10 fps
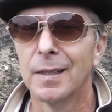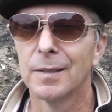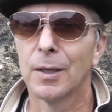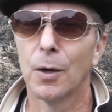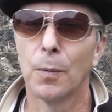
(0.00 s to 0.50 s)

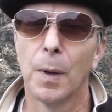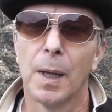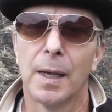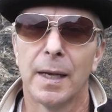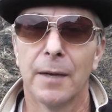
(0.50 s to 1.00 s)
So
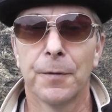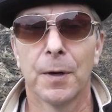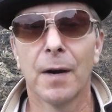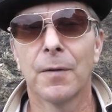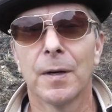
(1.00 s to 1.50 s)
if
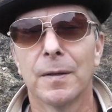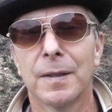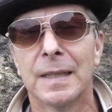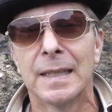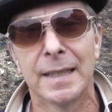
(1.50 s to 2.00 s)
you're ever
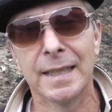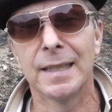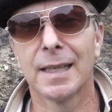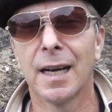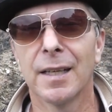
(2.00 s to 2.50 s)

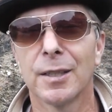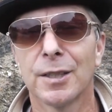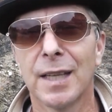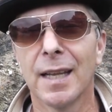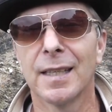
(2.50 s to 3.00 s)
needing to cut your
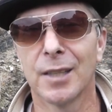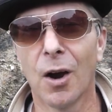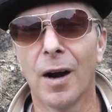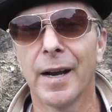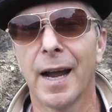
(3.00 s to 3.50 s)
cellie's
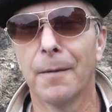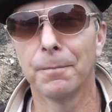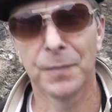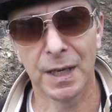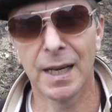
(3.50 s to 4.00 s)
heart out,
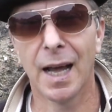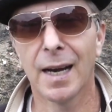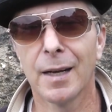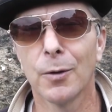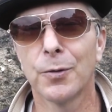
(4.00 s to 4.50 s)
you got
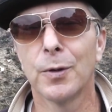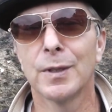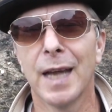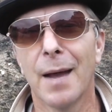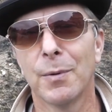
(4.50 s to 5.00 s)
to go through
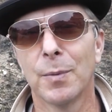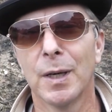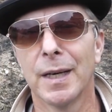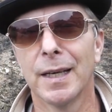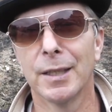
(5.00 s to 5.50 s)
his
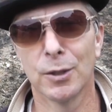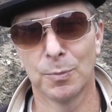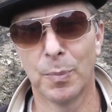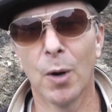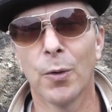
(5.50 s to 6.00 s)
abdomen and
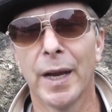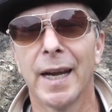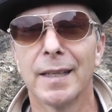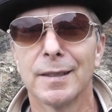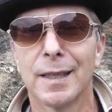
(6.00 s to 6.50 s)
use both
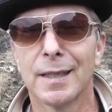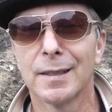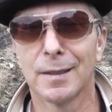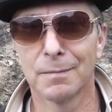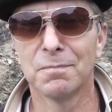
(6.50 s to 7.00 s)
hands.
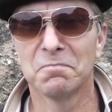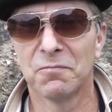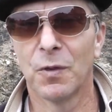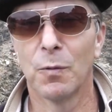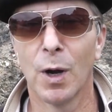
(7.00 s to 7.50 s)
That's
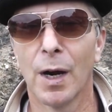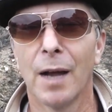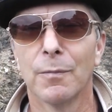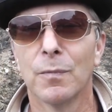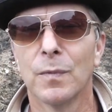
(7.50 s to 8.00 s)
from what
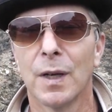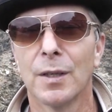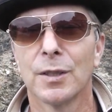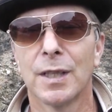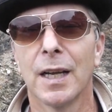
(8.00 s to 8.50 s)
I
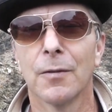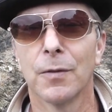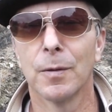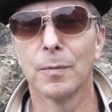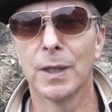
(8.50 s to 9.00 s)
understand
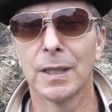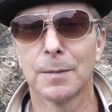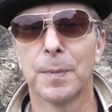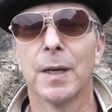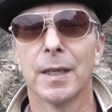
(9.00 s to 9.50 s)
from the
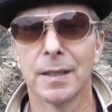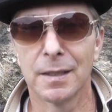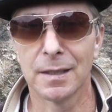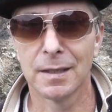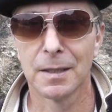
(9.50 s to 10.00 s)

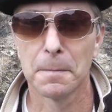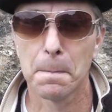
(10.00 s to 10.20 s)
experiences.